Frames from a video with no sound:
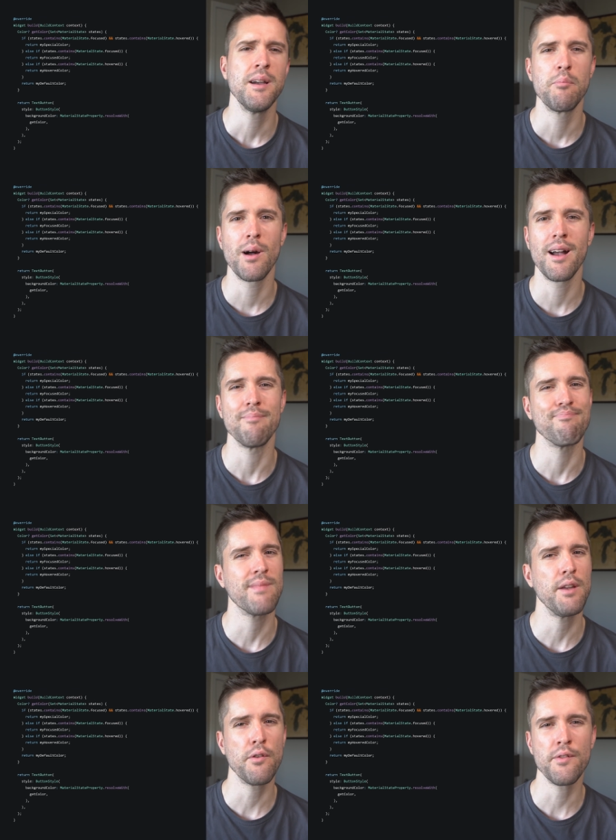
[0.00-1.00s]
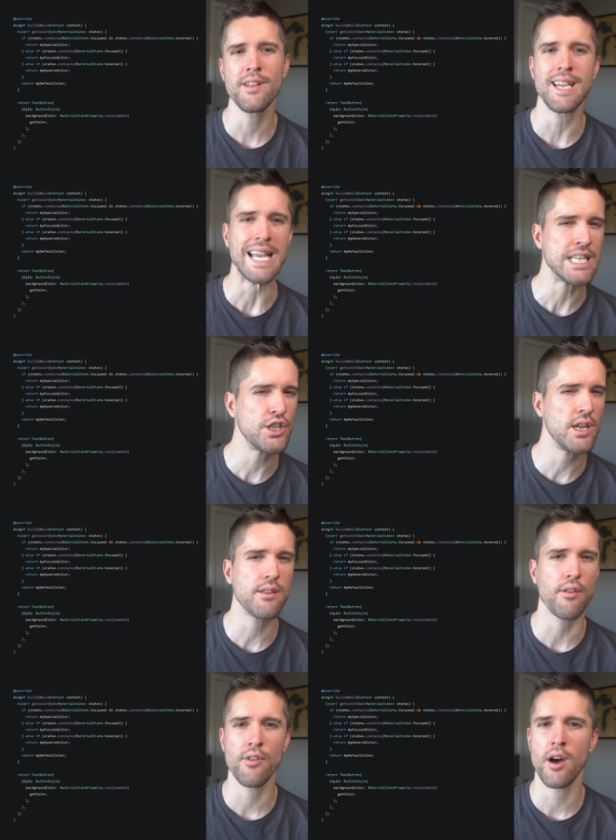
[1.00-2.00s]
But if you're feeling itchy
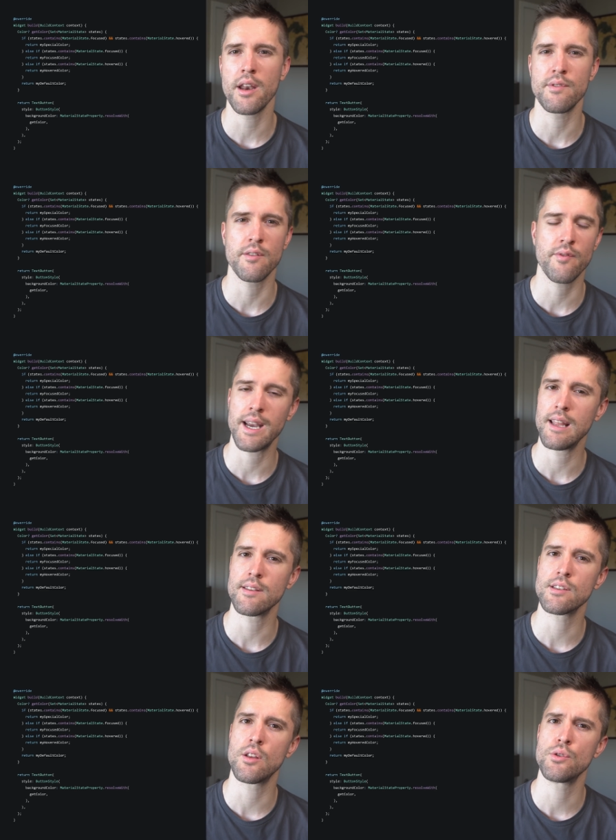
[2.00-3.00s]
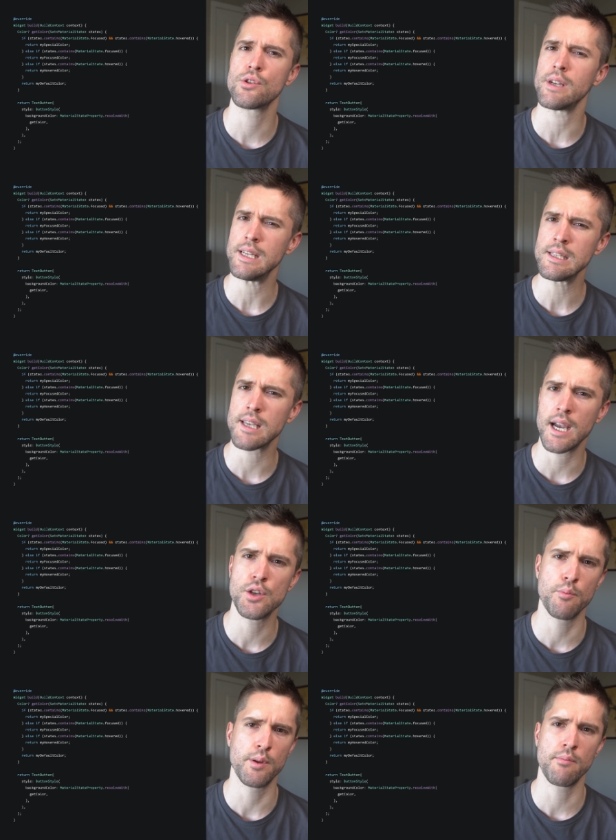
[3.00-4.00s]
at the thought of defining this closure inside
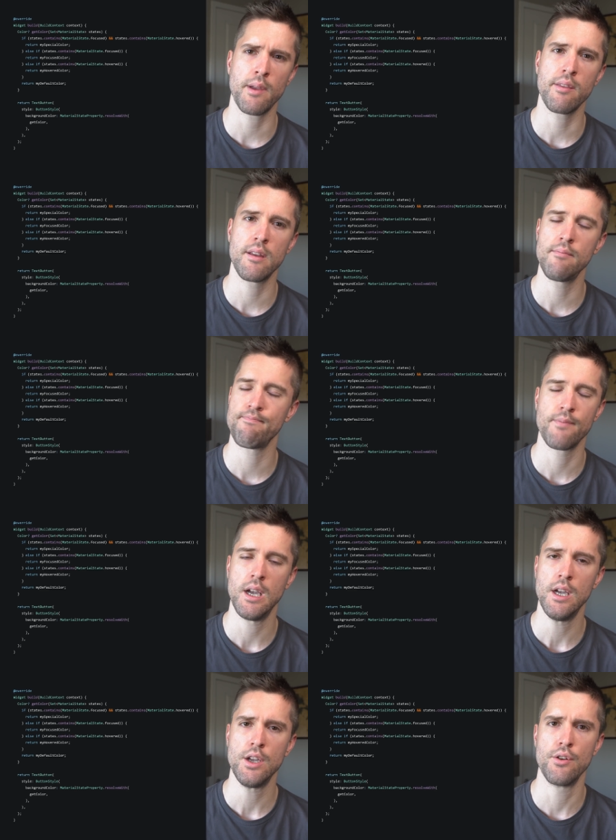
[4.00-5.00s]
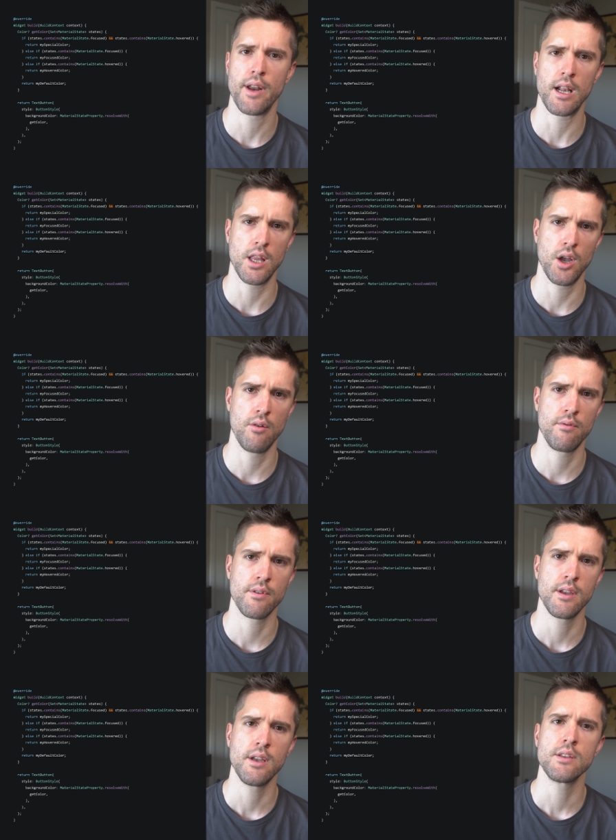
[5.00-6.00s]
your build method, you're not alone.
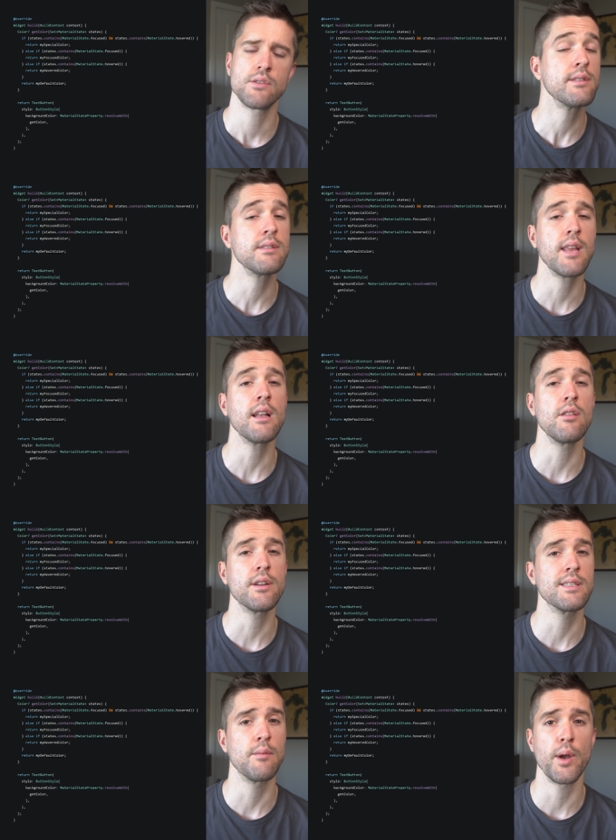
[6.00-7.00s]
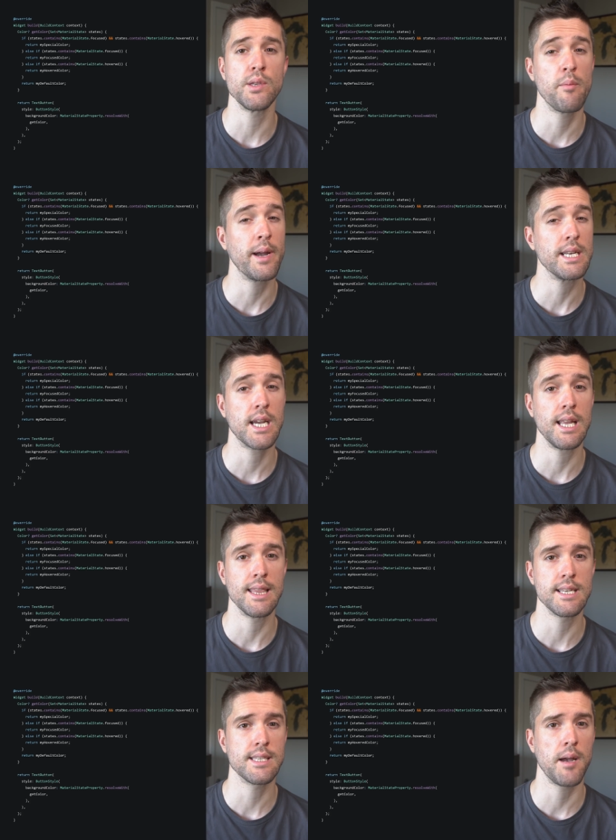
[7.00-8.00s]
So let's take a look at some ways we might tighten
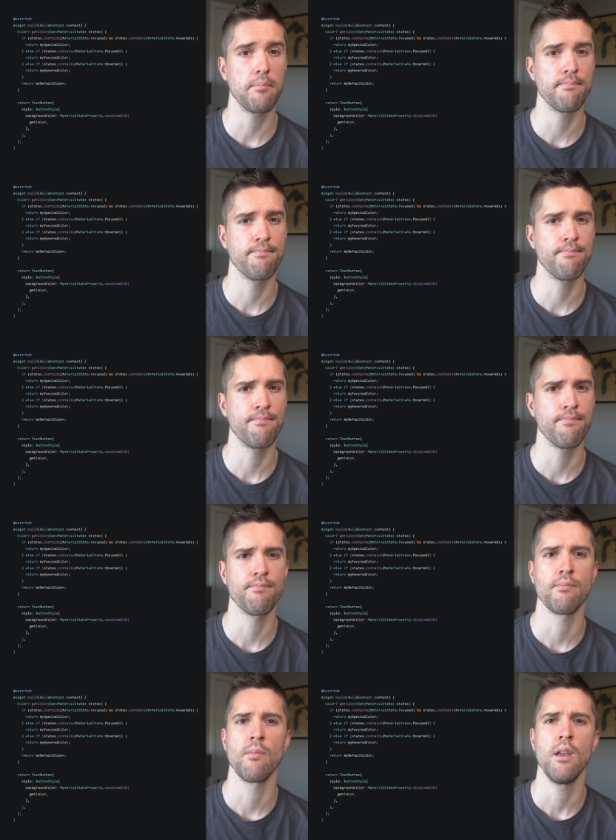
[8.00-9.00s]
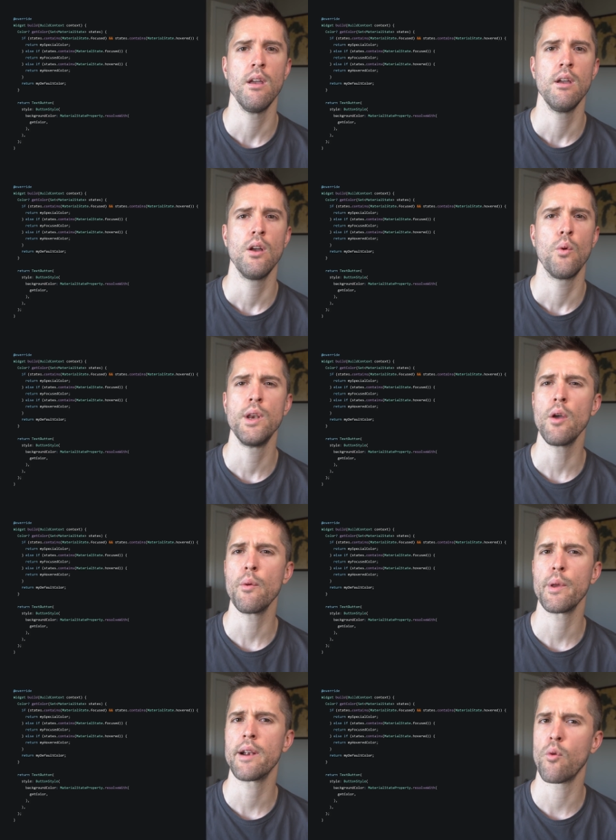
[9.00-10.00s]
this up. We know
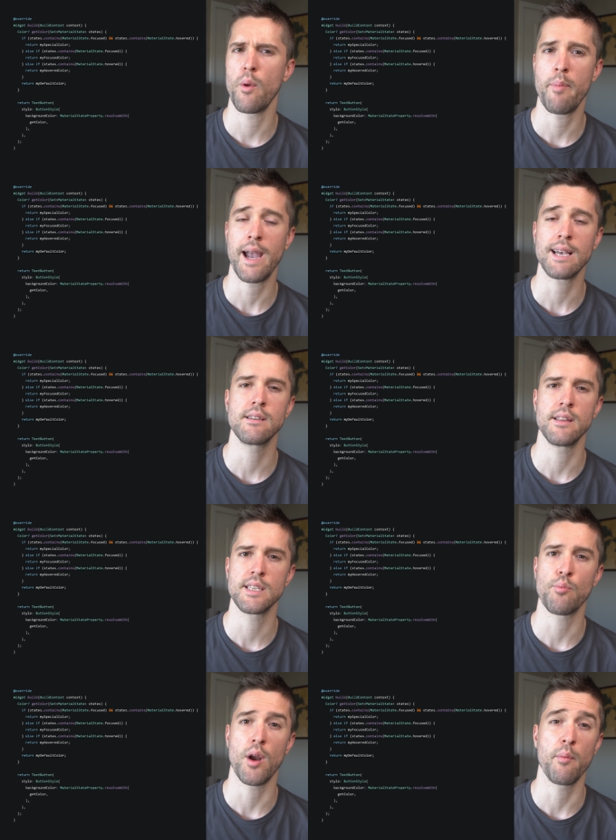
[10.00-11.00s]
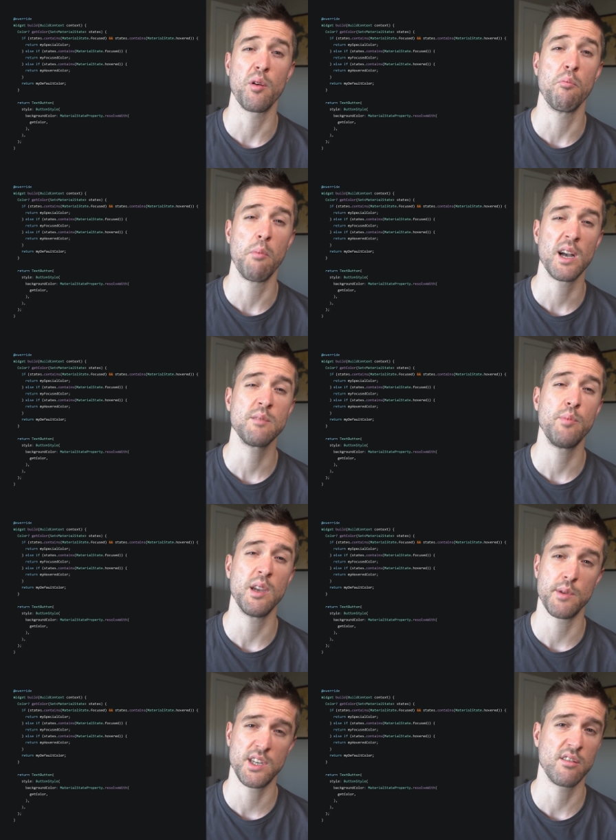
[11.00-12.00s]
that whatever we pass to this parameter must be
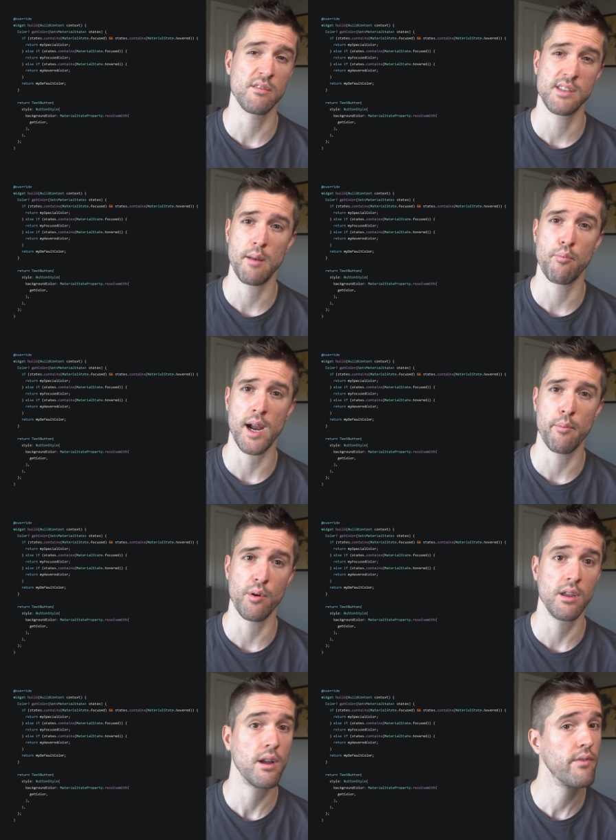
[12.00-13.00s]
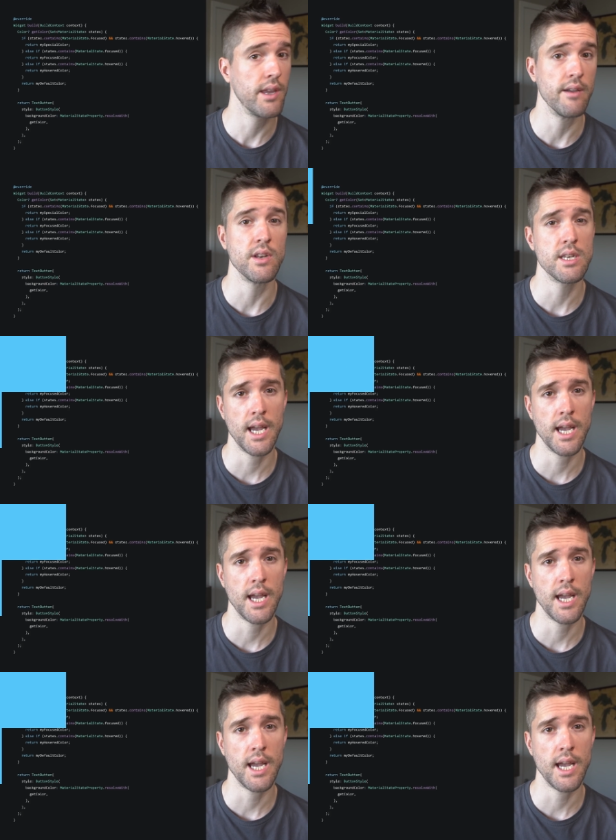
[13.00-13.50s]
a material state property of the given